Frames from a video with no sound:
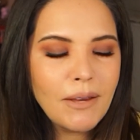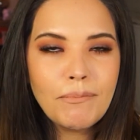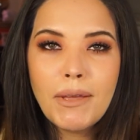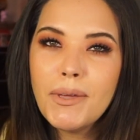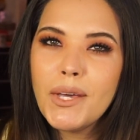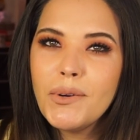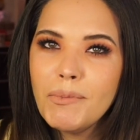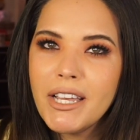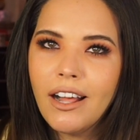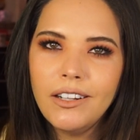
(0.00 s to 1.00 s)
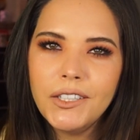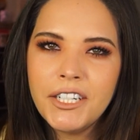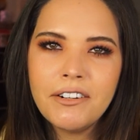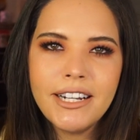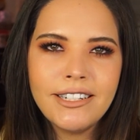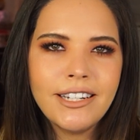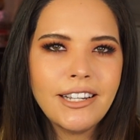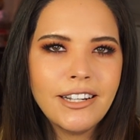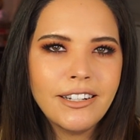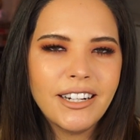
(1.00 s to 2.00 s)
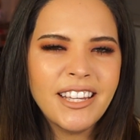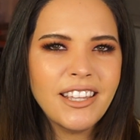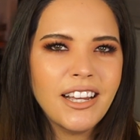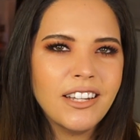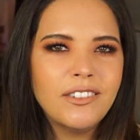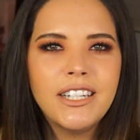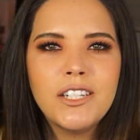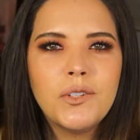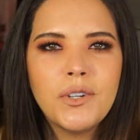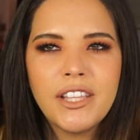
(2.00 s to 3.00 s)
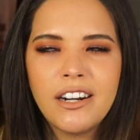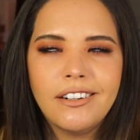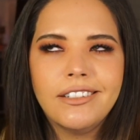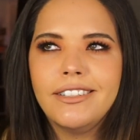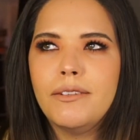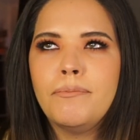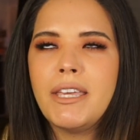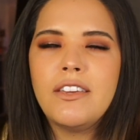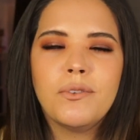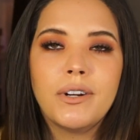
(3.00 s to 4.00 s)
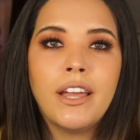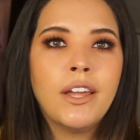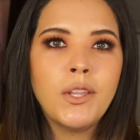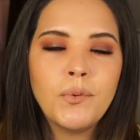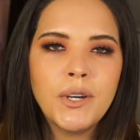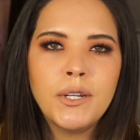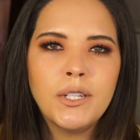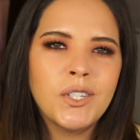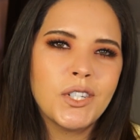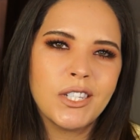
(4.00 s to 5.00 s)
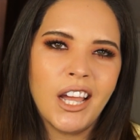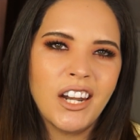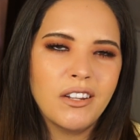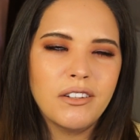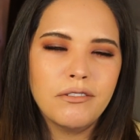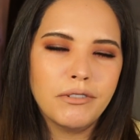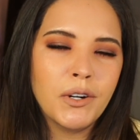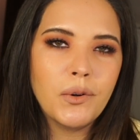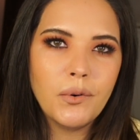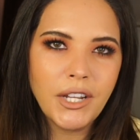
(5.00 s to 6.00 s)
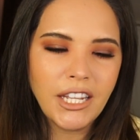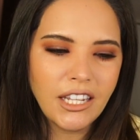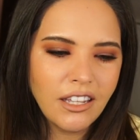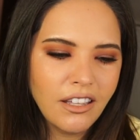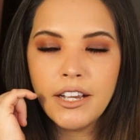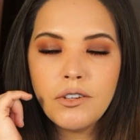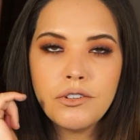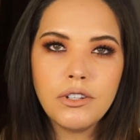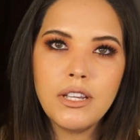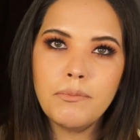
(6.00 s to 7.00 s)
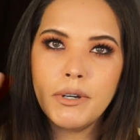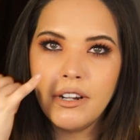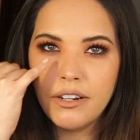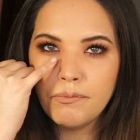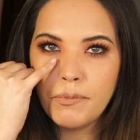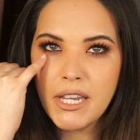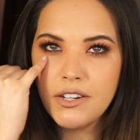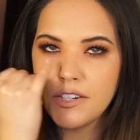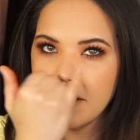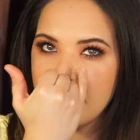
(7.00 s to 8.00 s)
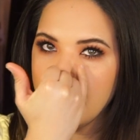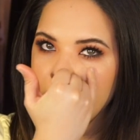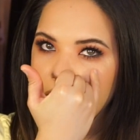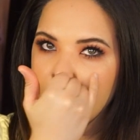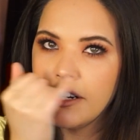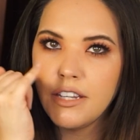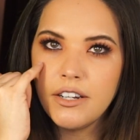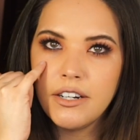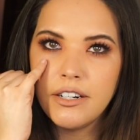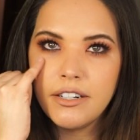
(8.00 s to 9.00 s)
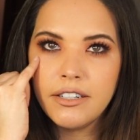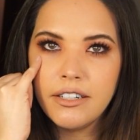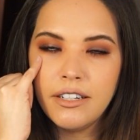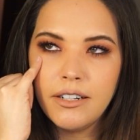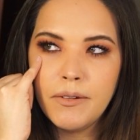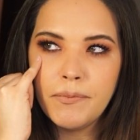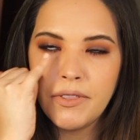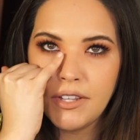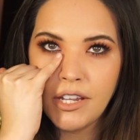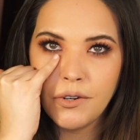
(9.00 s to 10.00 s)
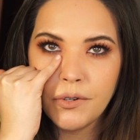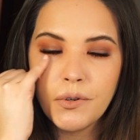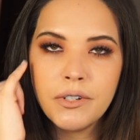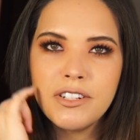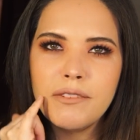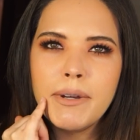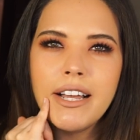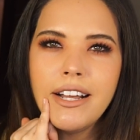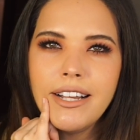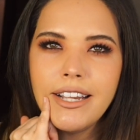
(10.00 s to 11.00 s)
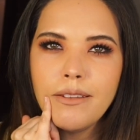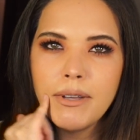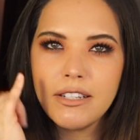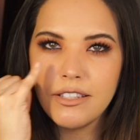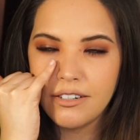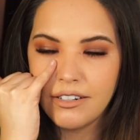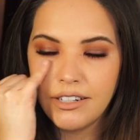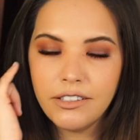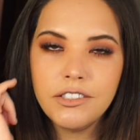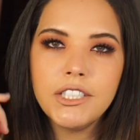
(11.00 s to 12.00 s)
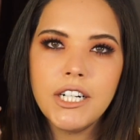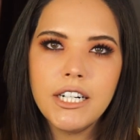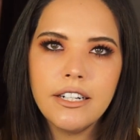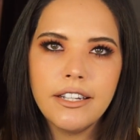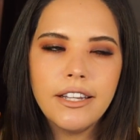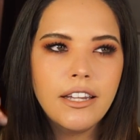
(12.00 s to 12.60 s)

Maybe that would be color correcting. I think I don't like doing that on me or anyone. It's just kind of annoying. I usually put on peach concealer here in the inner corners of my eye because they're a little dark.